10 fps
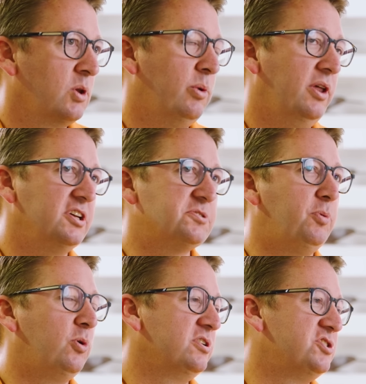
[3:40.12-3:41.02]
Well, I think
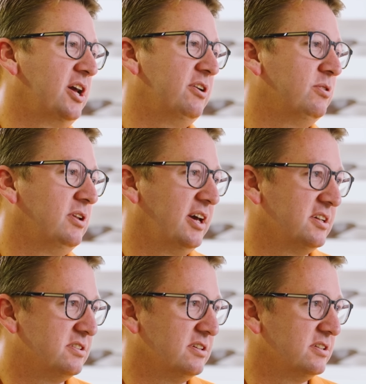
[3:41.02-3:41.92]
sport in general
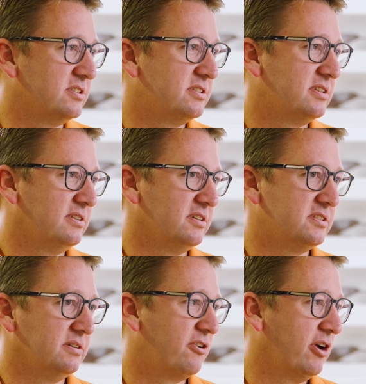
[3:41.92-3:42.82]
has
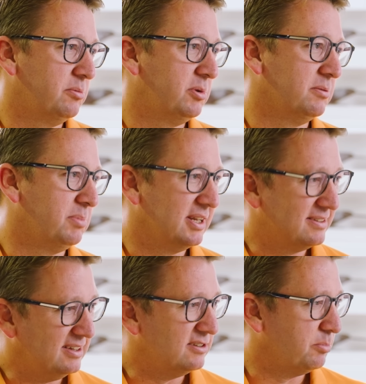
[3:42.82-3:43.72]
this incredible
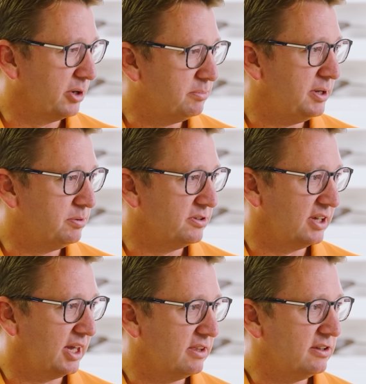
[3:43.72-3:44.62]
ability to bring people
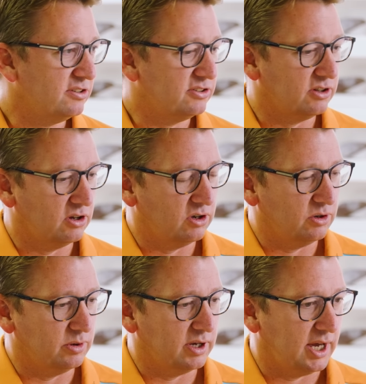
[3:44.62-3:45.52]
together.
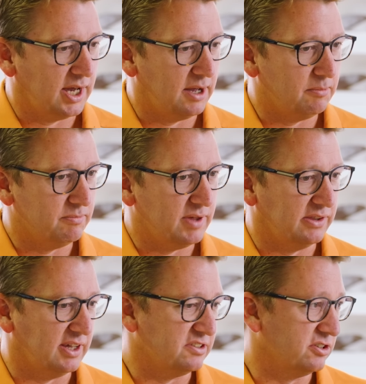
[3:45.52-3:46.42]
So,
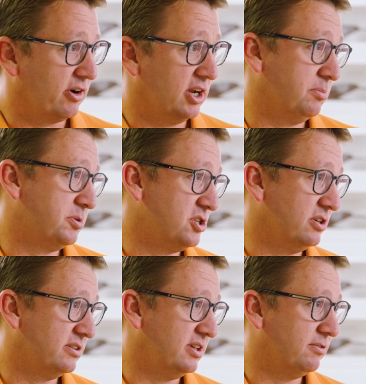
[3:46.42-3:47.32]
and that's a great
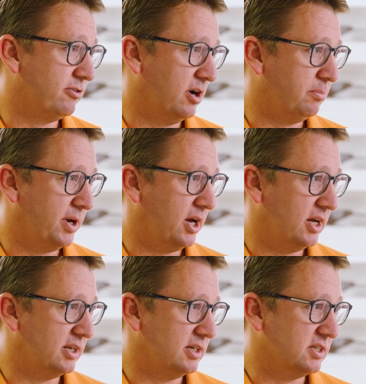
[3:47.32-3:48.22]
opportunity for our
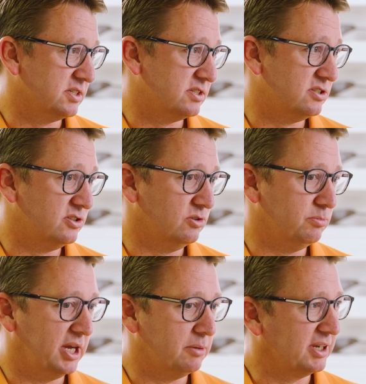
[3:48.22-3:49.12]
partners to
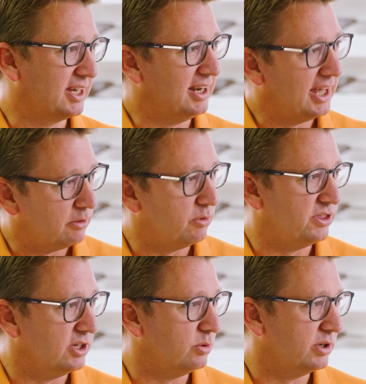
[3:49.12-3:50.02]
be able to connect with
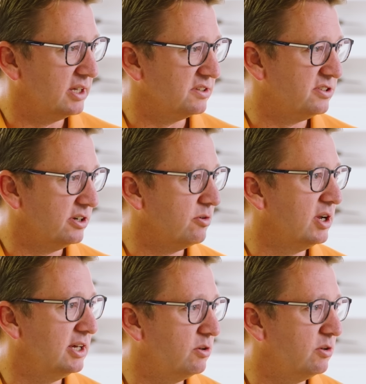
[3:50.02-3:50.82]
the audience in a really